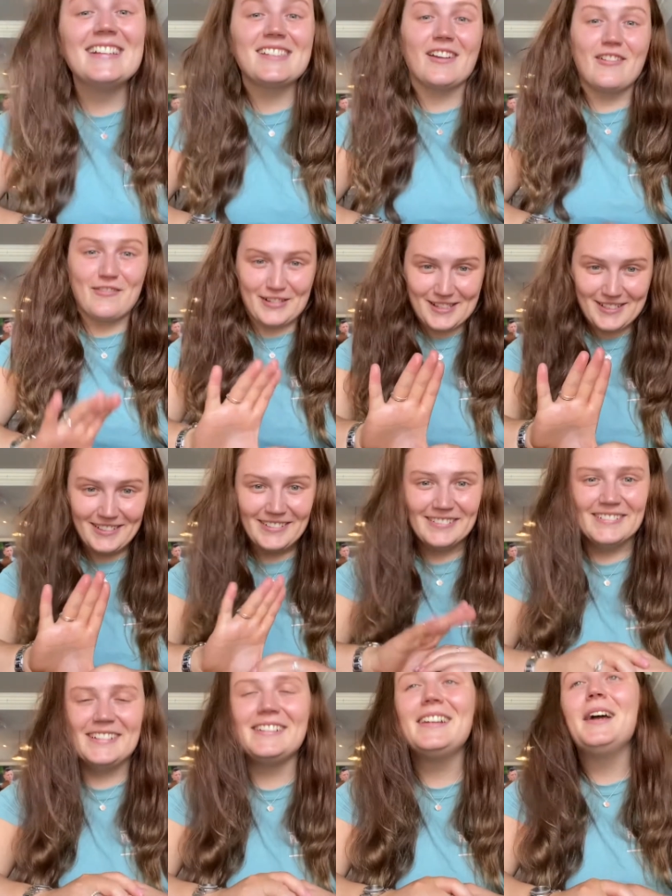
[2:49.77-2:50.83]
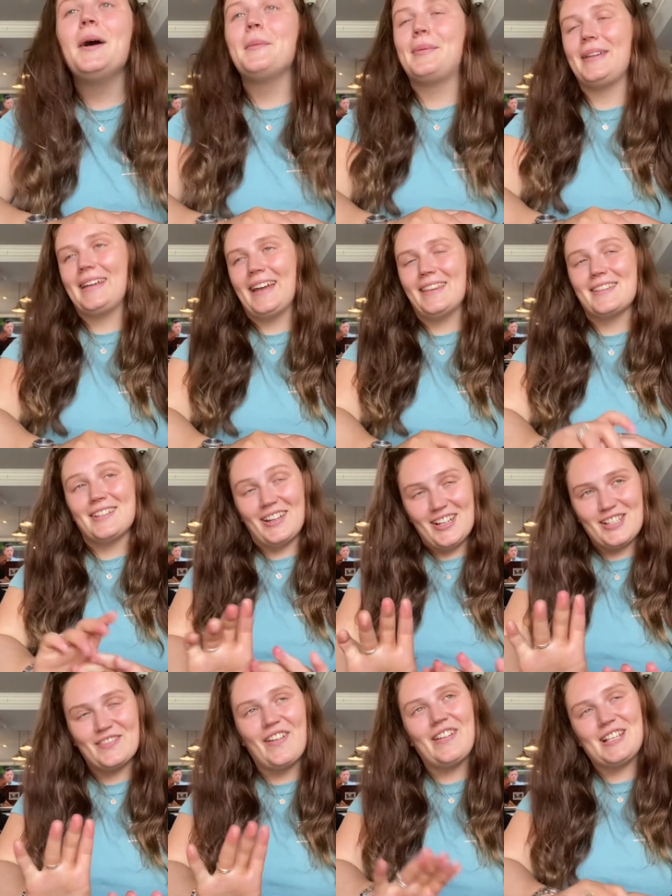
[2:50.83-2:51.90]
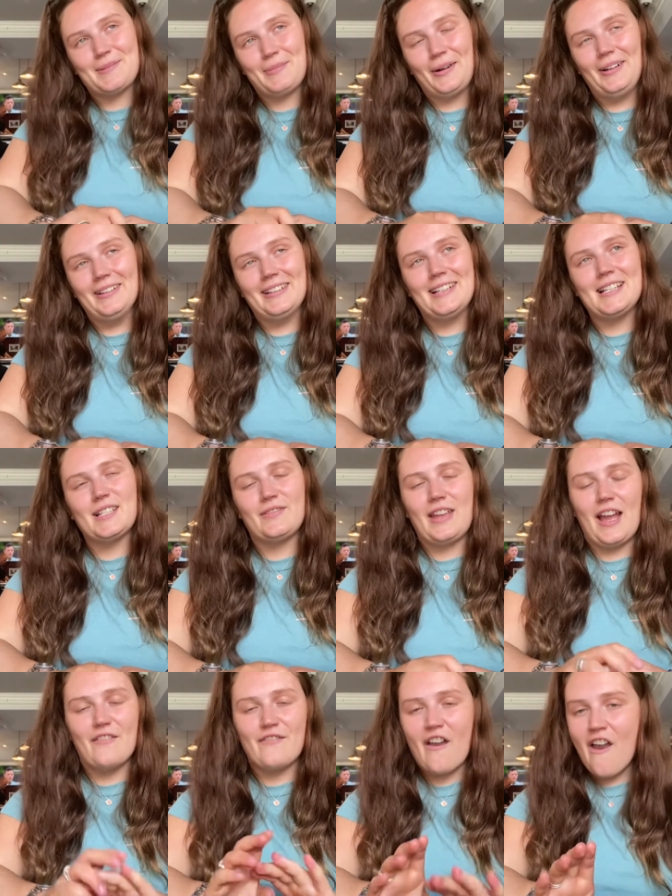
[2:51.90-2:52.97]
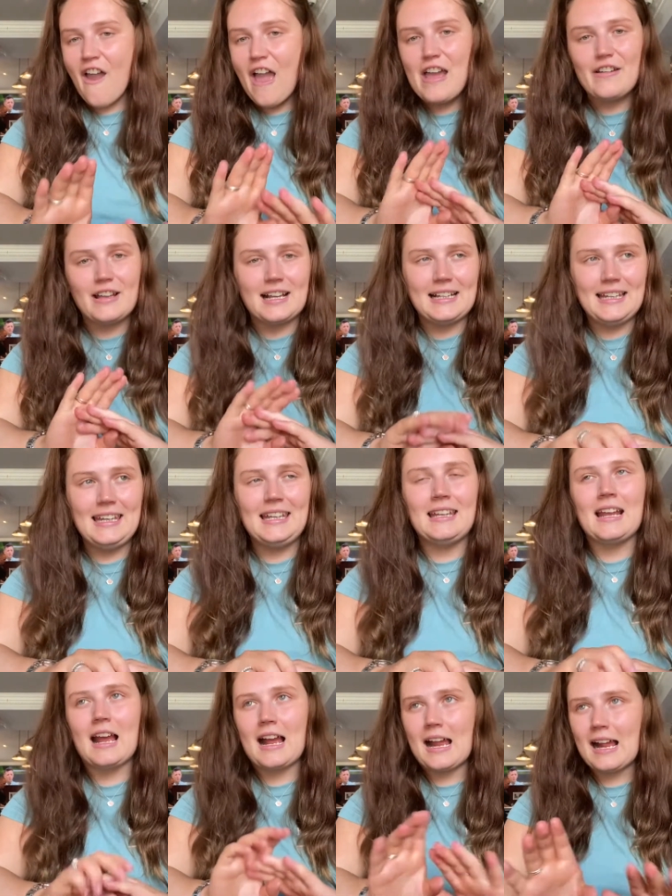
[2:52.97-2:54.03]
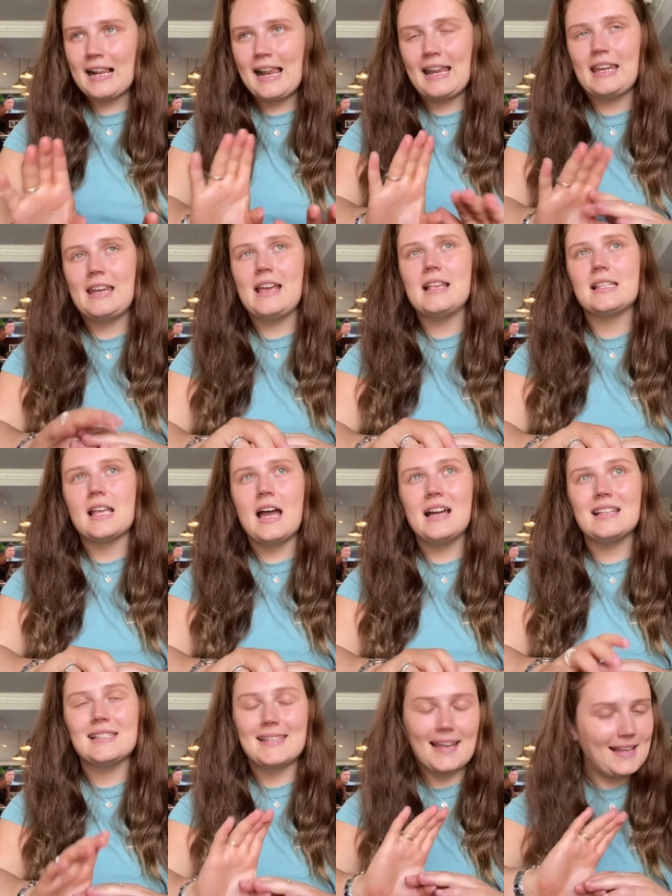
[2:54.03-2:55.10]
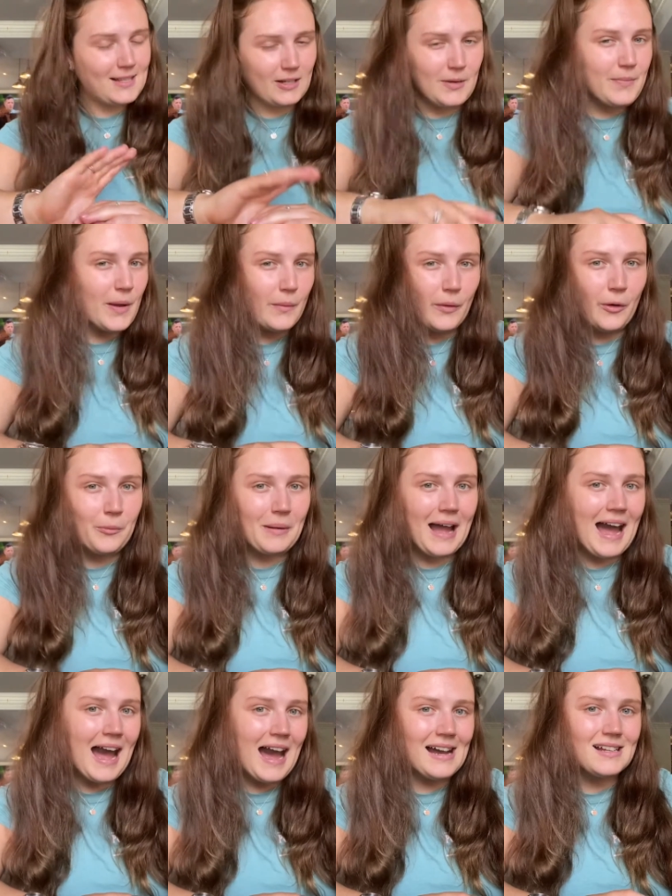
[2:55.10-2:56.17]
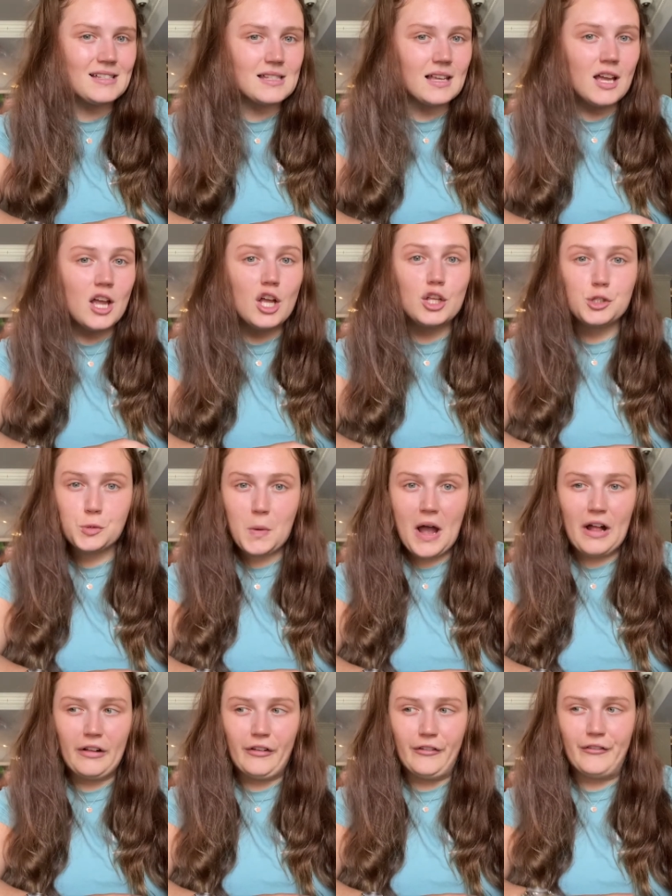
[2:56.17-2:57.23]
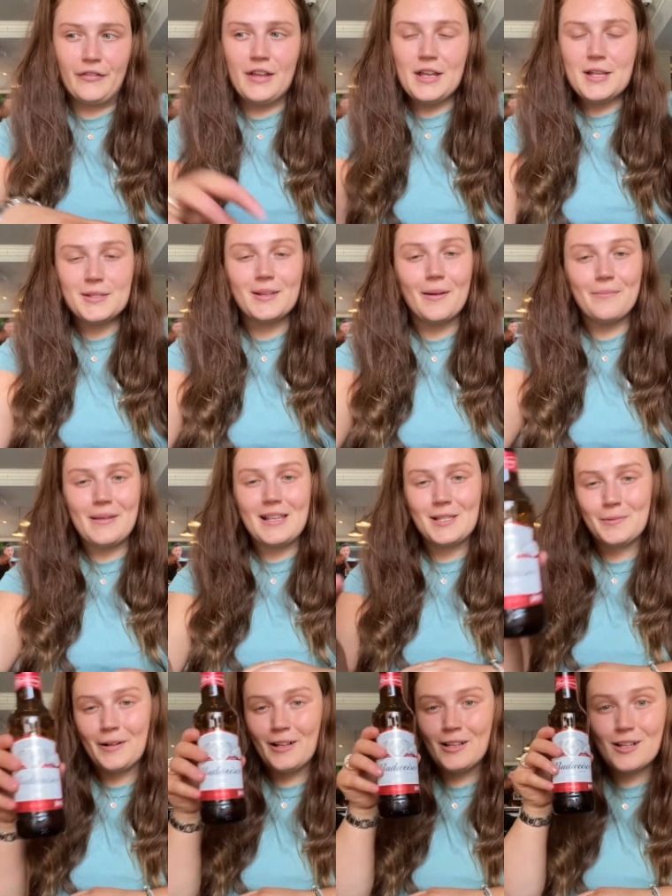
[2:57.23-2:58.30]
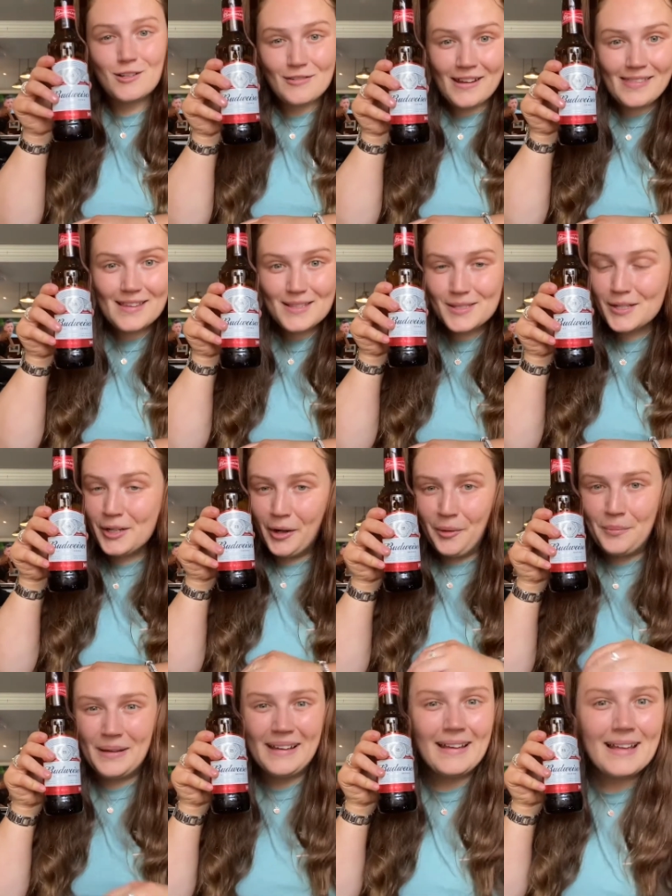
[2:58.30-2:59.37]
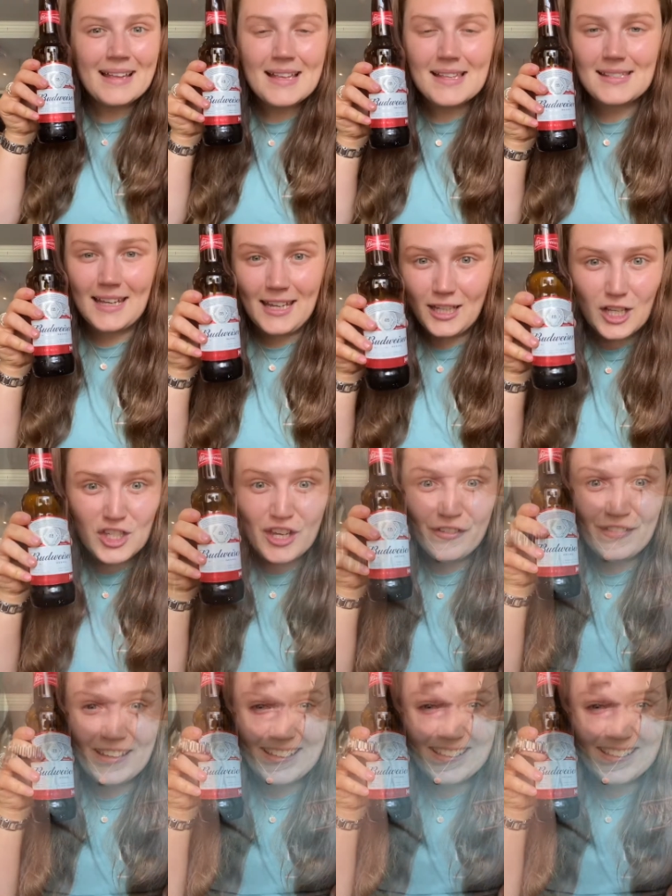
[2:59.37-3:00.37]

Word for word: Sorry for stuttering. But yeah, the toilets are very spotless. We yeah, very clean, cleanliness and Sadie's he's going to pick me up at 12. So I be as well drink this up. See you in a jiffy.